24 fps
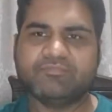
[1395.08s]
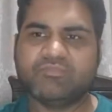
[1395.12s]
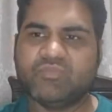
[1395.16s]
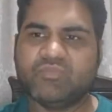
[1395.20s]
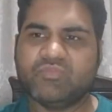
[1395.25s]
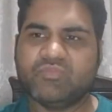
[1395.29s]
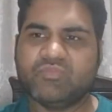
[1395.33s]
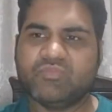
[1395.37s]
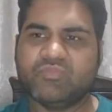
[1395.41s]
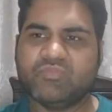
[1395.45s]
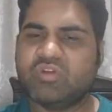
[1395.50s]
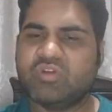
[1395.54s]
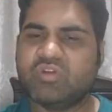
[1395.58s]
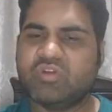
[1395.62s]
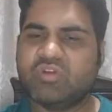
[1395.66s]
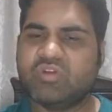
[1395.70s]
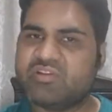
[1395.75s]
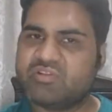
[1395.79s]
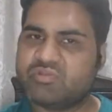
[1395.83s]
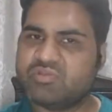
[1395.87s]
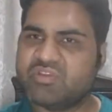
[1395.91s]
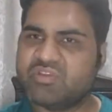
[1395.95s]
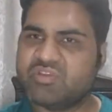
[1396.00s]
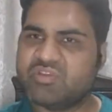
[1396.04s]
you
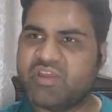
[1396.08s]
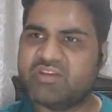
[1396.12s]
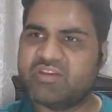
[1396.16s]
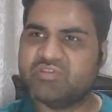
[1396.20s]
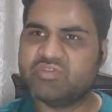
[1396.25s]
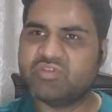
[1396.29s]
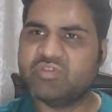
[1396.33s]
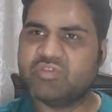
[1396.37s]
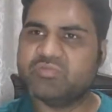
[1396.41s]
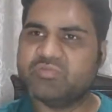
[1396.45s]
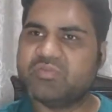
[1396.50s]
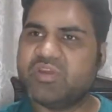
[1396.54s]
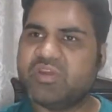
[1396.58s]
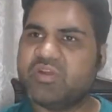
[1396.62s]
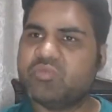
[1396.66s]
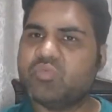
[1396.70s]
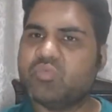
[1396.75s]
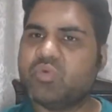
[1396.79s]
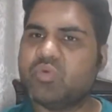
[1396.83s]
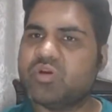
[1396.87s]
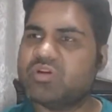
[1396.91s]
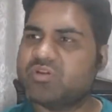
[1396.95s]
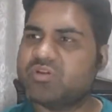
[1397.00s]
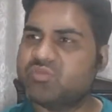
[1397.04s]
refer to that group,
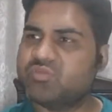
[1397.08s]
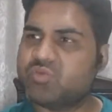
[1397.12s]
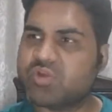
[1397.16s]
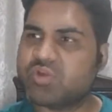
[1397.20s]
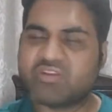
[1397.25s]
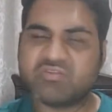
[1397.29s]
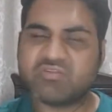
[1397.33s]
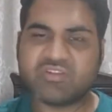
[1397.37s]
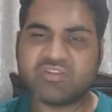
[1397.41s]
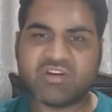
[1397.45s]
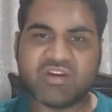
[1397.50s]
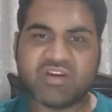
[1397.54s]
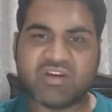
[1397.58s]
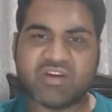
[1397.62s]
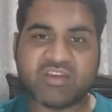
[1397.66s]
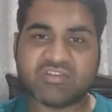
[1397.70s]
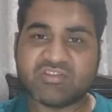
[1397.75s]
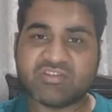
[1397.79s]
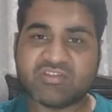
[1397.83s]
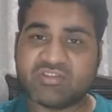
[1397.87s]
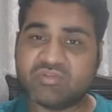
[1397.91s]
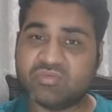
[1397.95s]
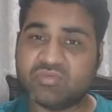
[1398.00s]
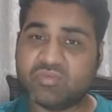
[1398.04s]
that whatever
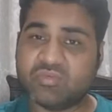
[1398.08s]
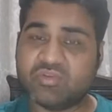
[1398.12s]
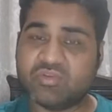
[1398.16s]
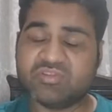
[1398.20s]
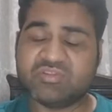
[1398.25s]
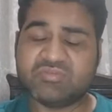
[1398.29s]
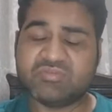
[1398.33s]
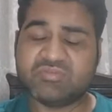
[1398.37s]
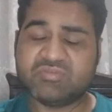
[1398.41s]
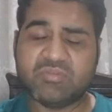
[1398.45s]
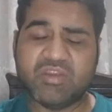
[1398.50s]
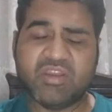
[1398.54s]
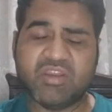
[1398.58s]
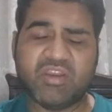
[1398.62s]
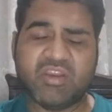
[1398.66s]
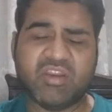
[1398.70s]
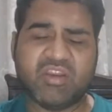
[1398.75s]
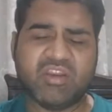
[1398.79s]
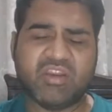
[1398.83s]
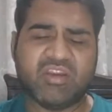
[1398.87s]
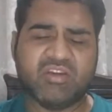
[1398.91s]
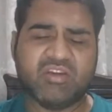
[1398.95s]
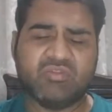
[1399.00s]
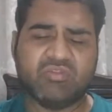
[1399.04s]
lecture was
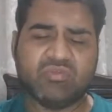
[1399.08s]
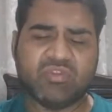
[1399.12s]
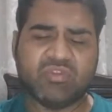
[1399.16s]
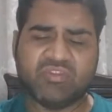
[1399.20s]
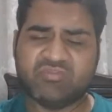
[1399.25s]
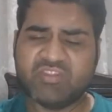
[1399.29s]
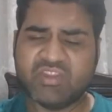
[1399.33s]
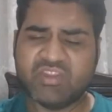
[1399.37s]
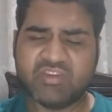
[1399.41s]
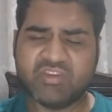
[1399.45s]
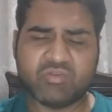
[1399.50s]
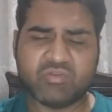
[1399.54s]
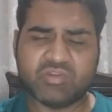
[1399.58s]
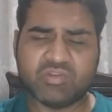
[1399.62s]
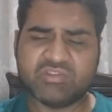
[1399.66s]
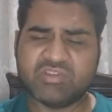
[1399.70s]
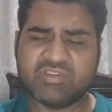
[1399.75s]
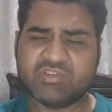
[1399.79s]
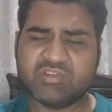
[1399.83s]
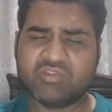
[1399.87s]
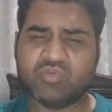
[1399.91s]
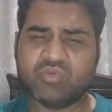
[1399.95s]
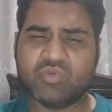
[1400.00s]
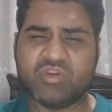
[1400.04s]
made, if there
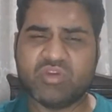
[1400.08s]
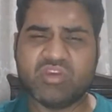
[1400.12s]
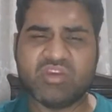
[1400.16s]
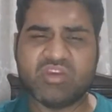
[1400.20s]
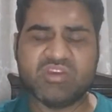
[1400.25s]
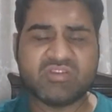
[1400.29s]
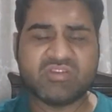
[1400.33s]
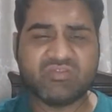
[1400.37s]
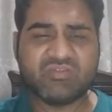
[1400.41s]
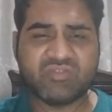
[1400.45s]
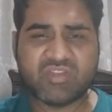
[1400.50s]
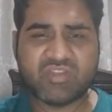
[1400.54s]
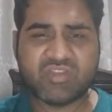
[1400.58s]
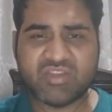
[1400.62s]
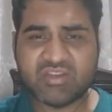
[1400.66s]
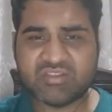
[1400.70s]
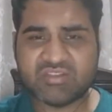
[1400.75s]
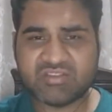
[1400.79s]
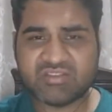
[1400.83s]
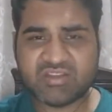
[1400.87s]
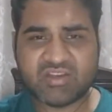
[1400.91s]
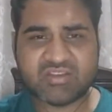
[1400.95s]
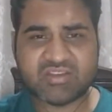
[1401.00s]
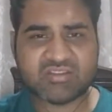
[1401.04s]
was a quiz, if there
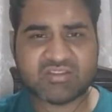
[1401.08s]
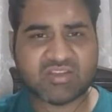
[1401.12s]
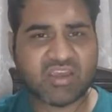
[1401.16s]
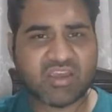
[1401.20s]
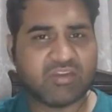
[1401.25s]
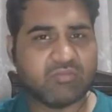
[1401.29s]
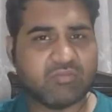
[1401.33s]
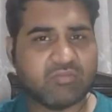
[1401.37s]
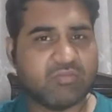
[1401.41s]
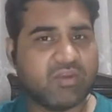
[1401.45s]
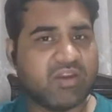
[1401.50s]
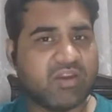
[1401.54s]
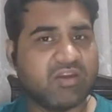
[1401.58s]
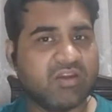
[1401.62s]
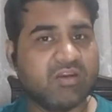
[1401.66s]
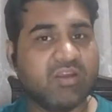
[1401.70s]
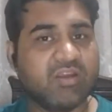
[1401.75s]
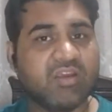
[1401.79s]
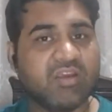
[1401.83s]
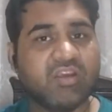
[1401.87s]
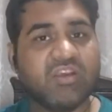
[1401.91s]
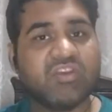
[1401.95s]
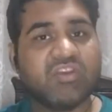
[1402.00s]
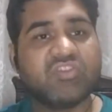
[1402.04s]
is an assignment,
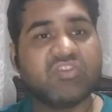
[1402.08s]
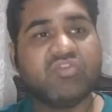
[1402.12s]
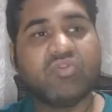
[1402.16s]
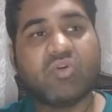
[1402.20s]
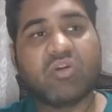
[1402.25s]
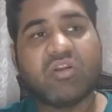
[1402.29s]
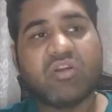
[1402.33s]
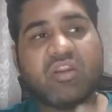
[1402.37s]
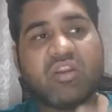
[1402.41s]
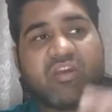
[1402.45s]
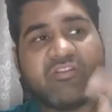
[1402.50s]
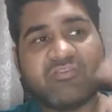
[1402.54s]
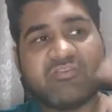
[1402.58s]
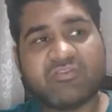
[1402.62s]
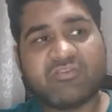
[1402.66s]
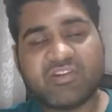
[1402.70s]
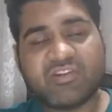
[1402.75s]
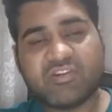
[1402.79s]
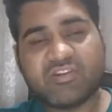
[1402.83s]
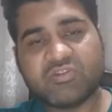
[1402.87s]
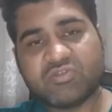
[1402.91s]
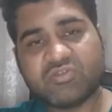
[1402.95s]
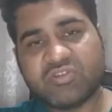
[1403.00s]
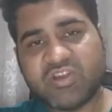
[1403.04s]
you refer to
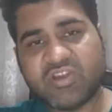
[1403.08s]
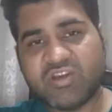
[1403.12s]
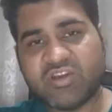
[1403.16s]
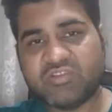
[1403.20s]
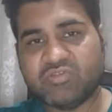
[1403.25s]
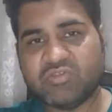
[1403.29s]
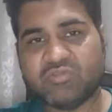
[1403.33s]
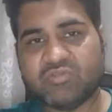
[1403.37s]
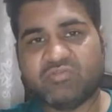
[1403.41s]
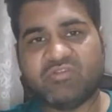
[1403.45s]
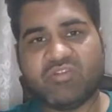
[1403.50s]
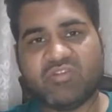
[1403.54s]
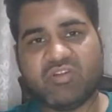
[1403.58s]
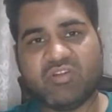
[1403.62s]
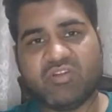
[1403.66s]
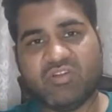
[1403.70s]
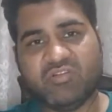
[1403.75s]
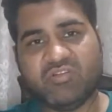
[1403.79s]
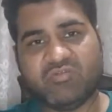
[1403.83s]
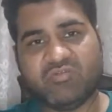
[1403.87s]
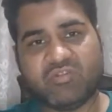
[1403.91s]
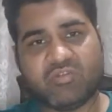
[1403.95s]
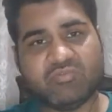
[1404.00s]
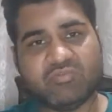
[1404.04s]
that group for
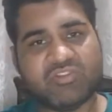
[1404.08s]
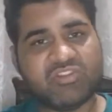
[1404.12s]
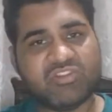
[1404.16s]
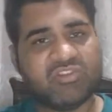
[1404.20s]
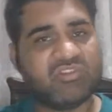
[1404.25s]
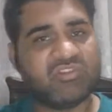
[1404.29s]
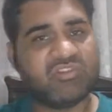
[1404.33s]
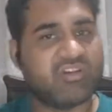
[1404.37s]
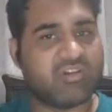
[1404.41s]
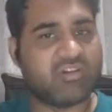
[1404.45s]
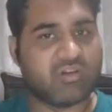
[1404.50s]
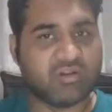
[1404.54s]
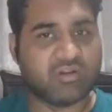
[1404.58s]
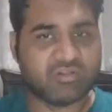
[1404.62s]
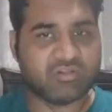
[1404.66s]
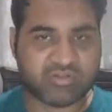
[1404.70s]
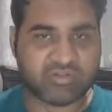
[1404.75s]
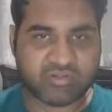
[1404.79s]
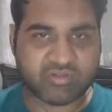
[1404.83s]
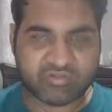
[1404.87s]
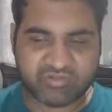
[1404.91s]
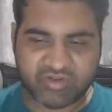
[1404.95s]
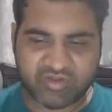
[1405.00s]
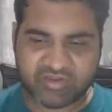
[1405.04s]
information. They're not your
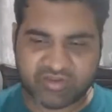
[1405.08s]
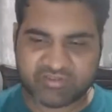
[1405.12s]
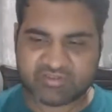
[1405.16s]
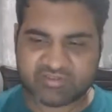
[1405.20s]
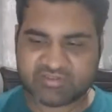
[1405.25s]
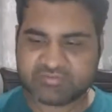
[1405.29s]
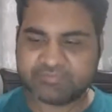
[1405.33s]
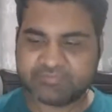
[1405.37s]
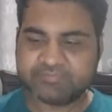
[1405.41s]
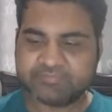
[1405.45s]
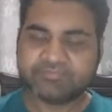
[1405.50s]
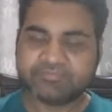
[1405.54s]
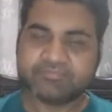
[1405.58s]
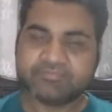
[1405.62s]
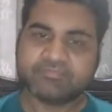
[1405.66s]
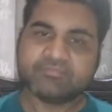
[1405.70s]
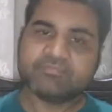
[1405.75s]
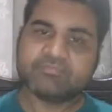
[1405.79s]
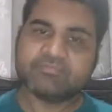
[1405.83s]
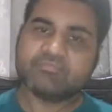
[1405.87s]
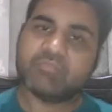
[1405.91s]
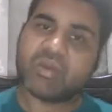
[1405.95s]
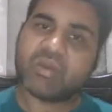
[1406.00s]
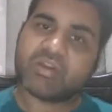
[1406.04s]
friends,
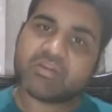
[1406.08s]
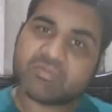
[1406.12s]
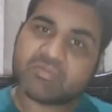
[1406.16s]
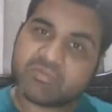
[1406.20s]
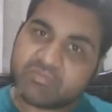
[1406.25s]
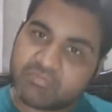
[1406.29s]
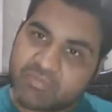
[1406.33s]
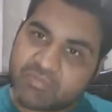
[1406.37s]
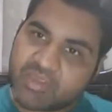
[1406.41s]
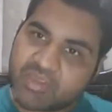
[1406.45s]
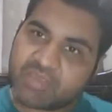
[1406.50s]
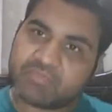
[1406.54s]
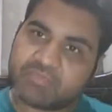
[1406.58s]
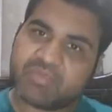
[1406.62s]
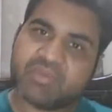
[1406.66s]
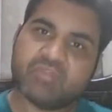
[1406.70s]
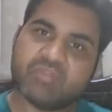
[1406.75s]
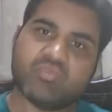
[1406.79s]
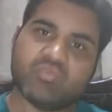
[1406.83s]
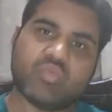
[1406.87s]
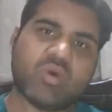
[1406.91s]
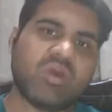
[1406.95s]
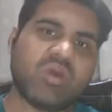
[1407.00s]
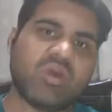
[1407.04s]
but maybe
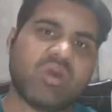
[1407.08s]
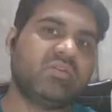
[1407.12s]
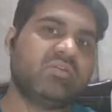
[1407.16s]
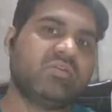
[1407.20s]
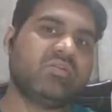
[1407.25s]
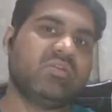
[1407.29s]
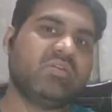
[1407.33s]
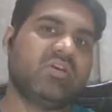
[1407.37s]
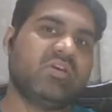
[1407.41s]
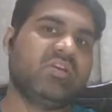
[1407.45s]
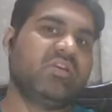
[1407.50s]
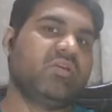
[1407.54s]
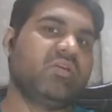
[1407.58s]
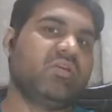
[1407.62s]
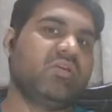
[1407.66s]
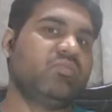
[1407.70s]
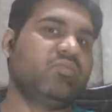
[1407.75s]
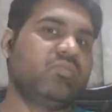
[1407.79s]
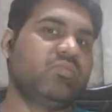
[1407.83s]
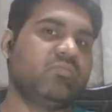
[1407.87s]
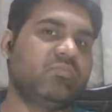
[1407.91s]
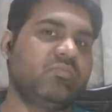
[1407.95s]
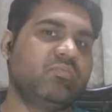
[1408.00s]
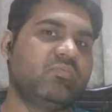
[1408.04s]
one in
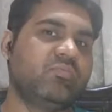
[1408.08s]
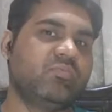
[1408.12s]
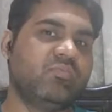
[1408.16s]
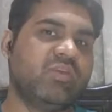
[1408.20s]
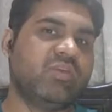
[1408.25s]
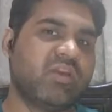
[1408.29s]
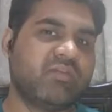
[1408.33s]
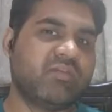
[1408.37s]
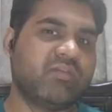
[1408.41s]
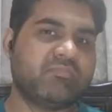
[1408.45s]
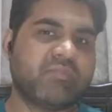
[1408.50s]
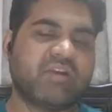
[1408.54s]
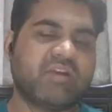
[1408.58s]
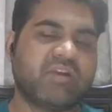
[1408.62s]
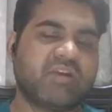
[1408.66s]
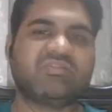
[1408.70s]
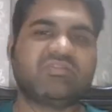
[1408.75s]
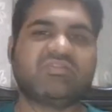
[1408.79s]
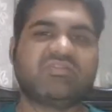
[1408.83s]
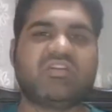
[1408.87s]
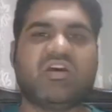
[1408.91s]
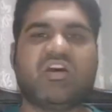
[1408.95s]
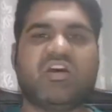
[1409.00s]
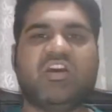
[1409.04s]
a month's
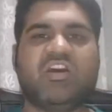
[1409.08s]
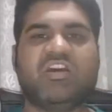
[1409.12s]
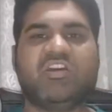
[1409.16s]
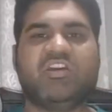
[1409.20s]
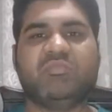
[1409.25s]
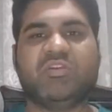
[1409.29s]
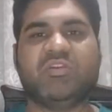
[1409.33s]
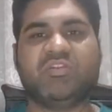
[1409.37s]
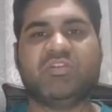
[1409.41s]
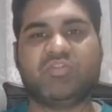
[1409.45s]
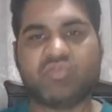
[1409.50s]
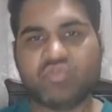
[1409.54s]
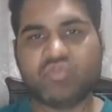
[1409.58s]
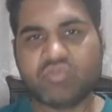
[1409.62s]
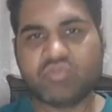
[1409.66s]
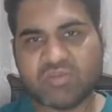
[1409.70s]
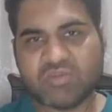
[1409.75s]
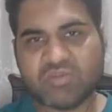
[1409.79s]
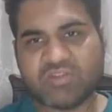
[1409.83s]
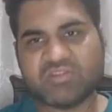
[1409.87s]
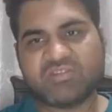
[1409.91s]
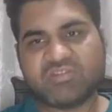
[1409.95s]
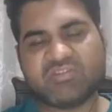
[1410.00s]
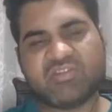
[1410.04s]
time, in 2
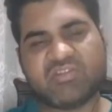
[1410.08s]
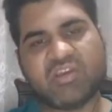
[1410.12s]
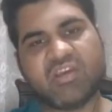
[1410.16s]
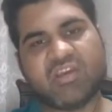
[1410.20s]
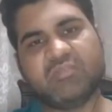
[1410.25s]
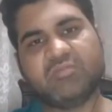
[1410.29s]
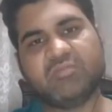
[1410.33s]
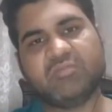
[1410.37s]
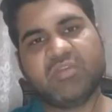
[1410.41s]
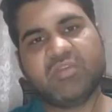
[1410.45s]
months time,